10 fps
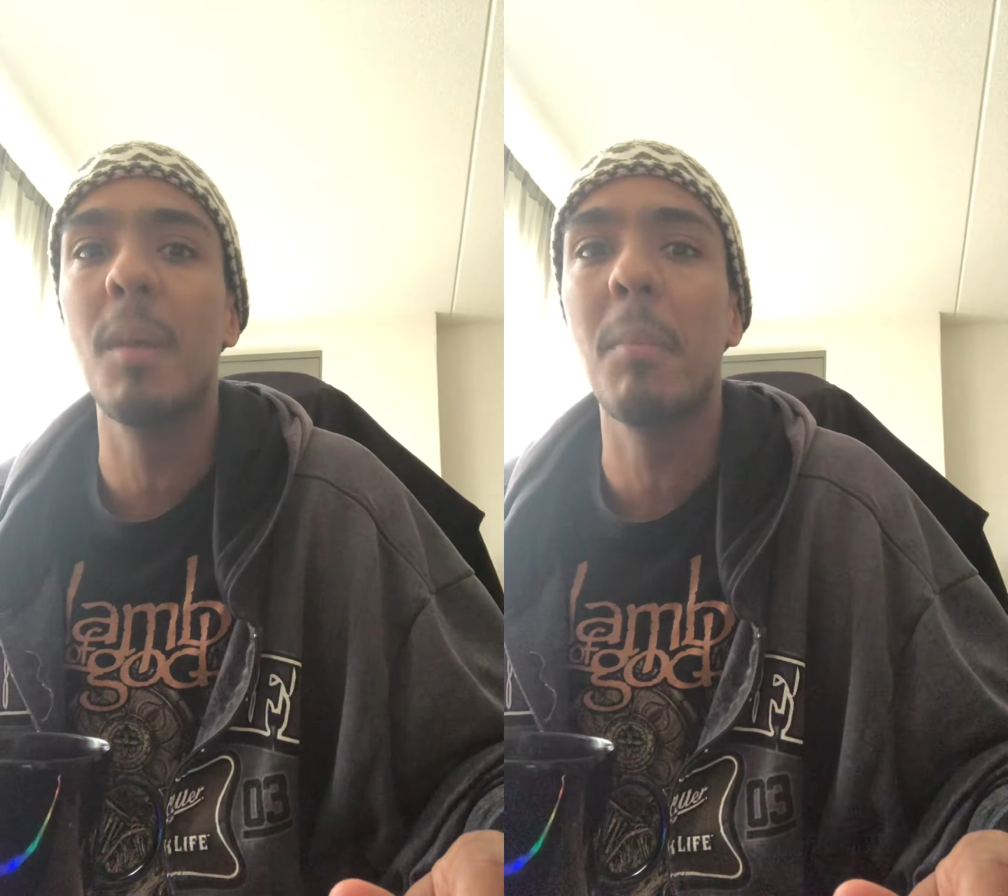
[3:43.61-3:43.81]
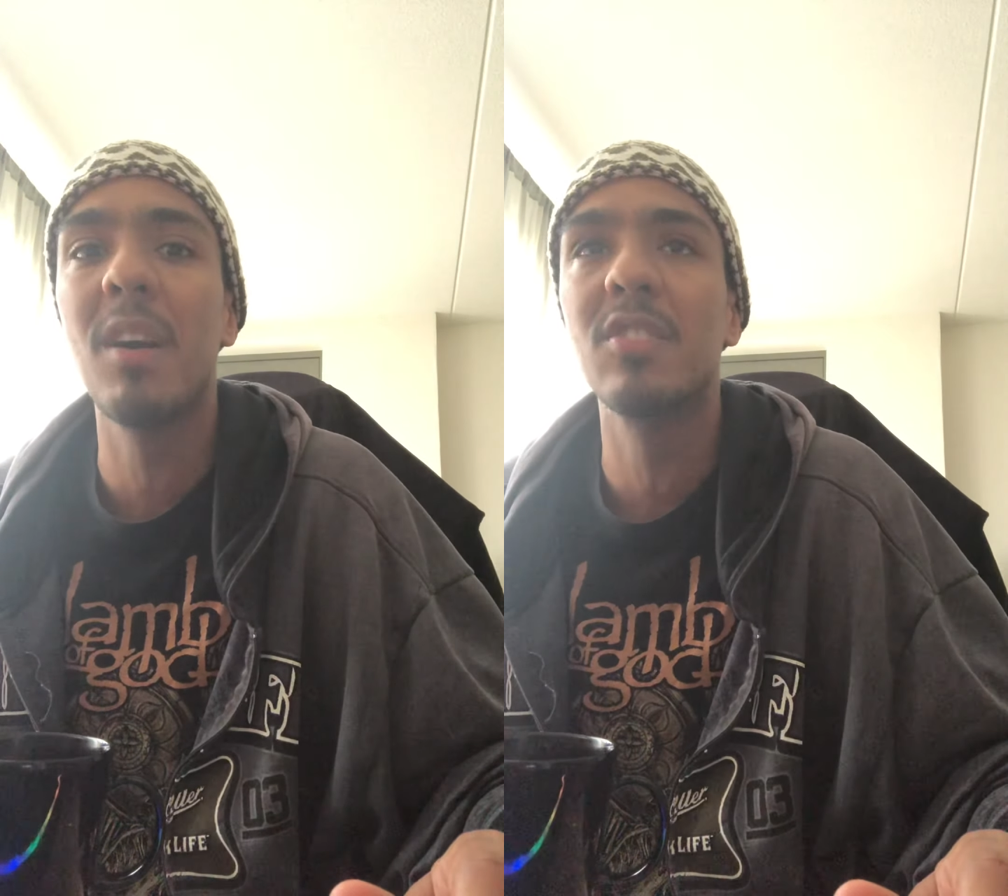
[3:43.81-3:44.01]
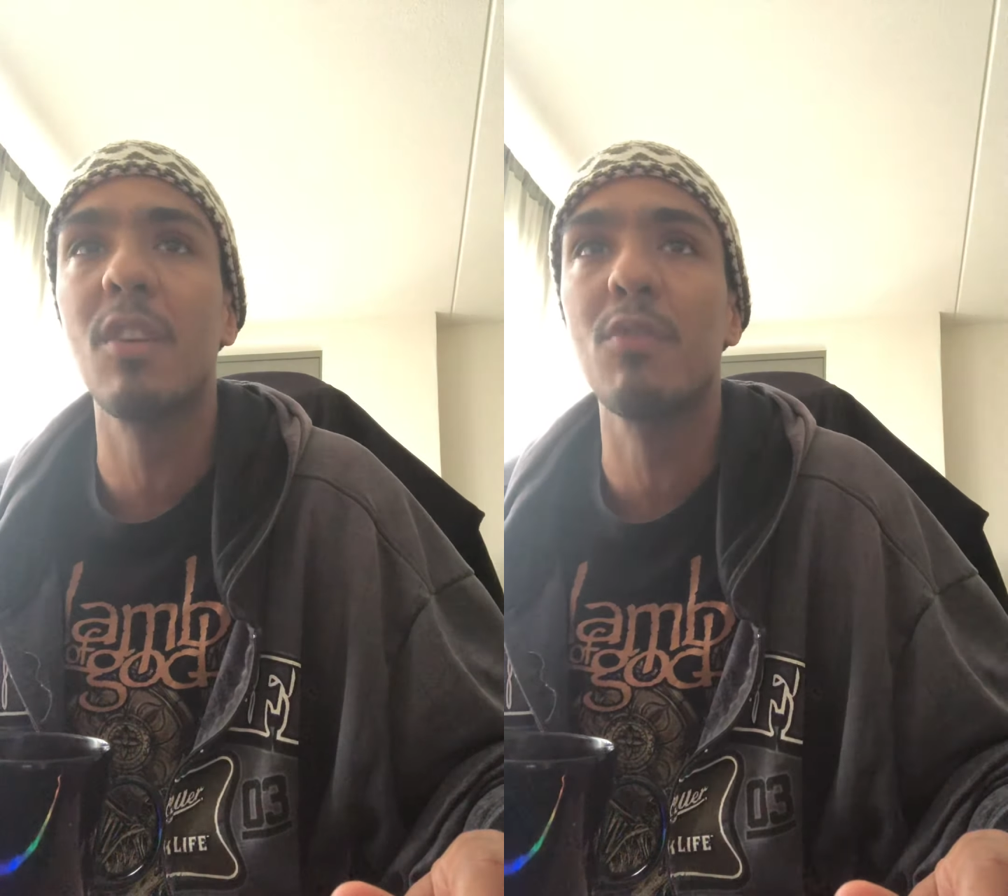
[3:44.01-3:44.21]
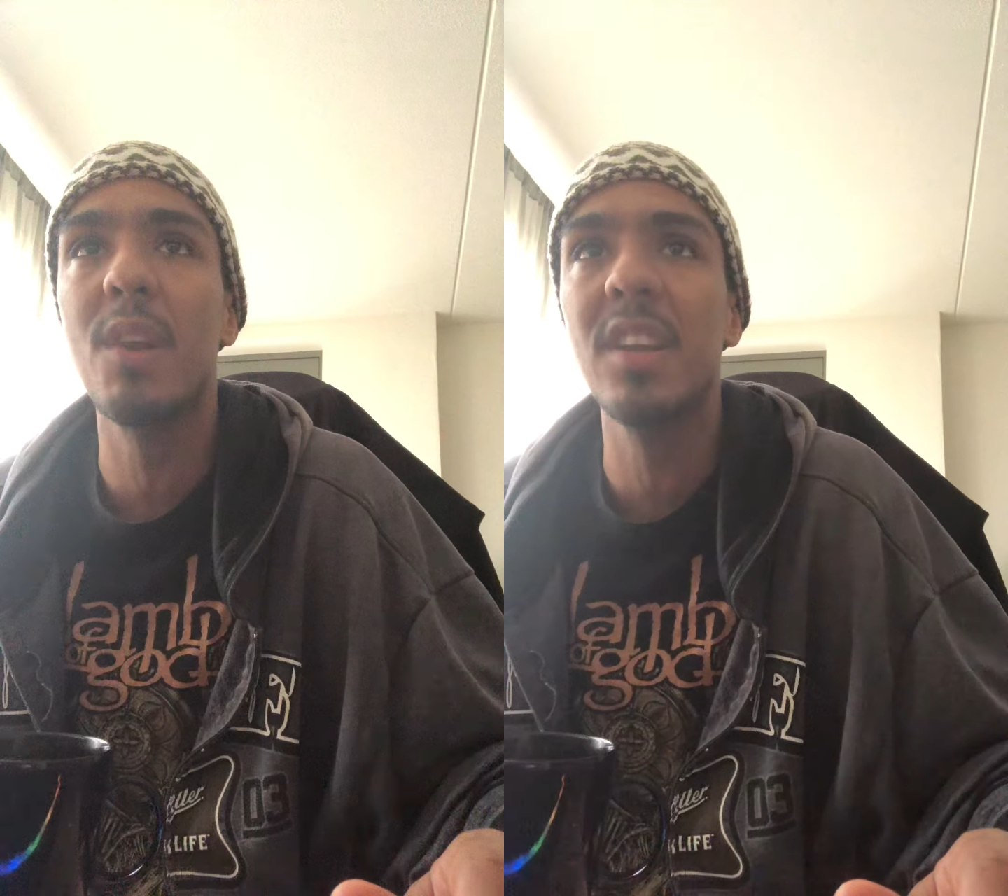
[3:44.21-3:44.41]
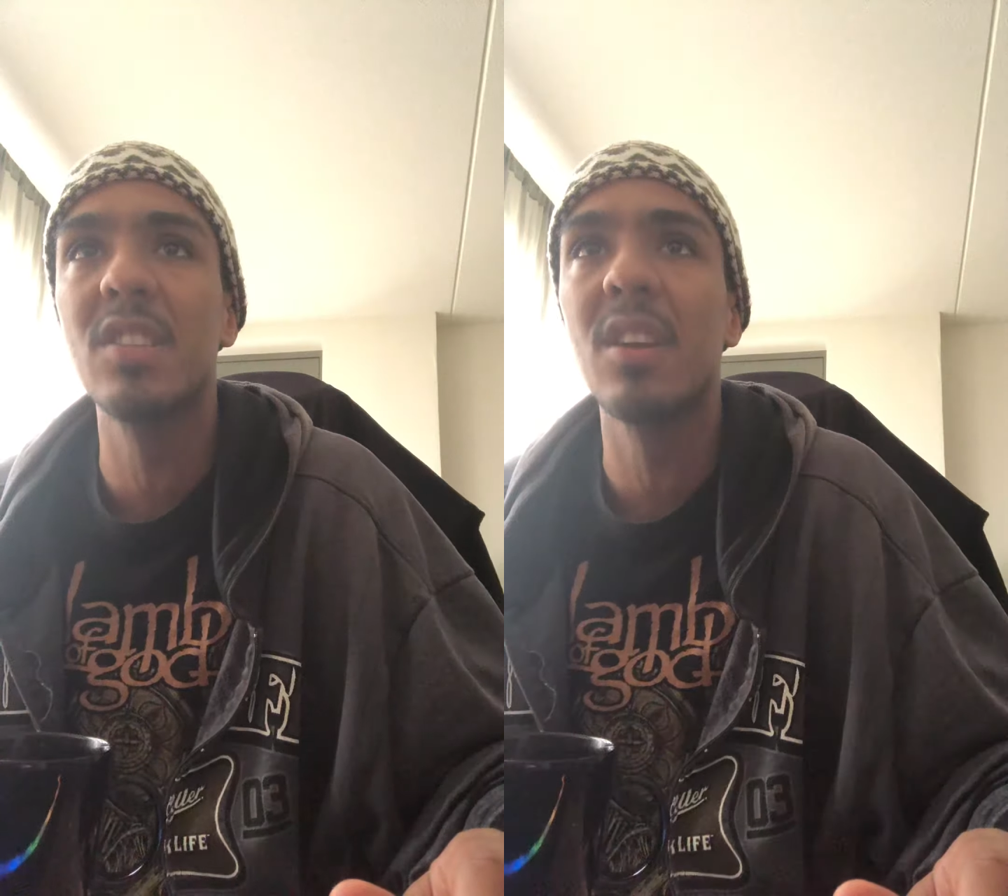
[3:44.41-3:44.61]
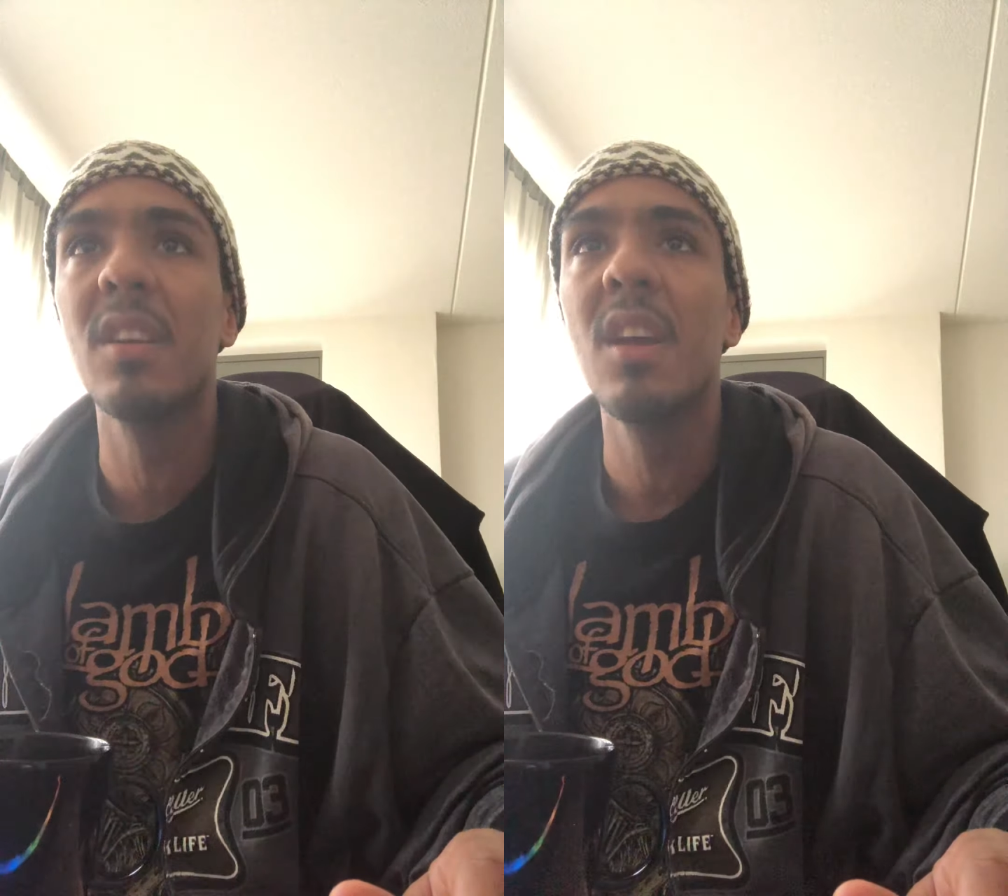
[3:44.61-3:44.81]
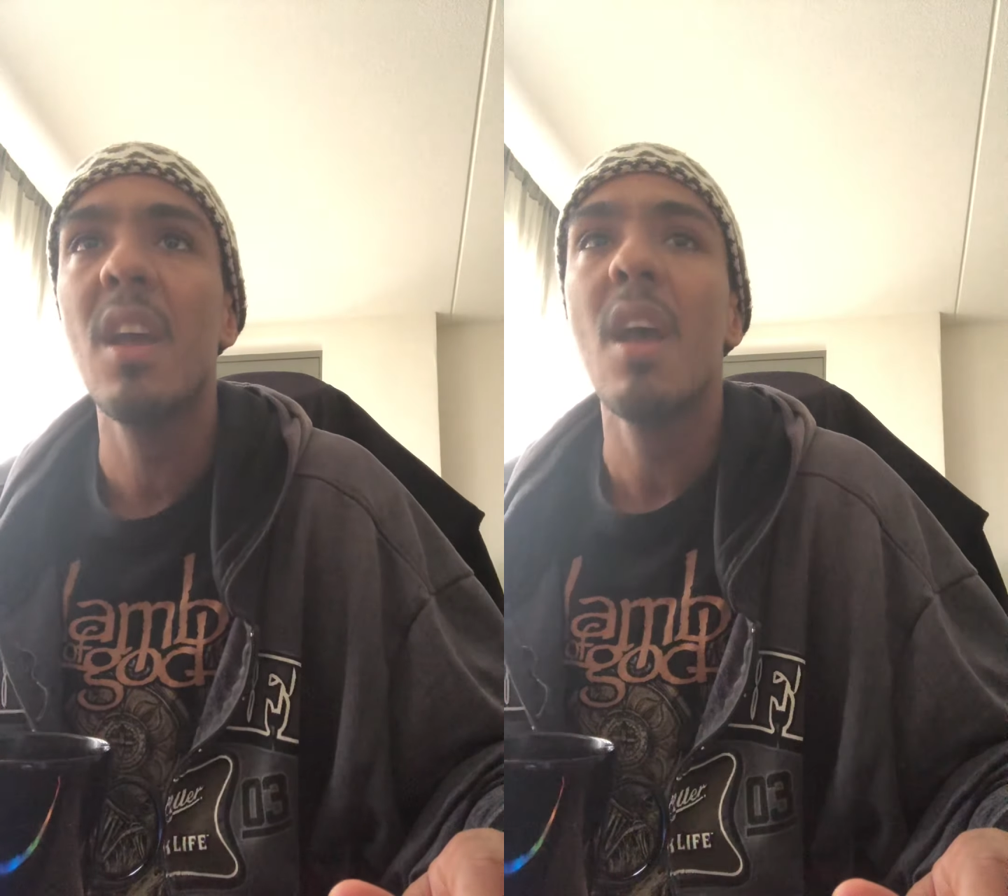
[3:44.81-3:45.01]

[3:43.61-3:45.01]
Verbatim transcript: the mask of religion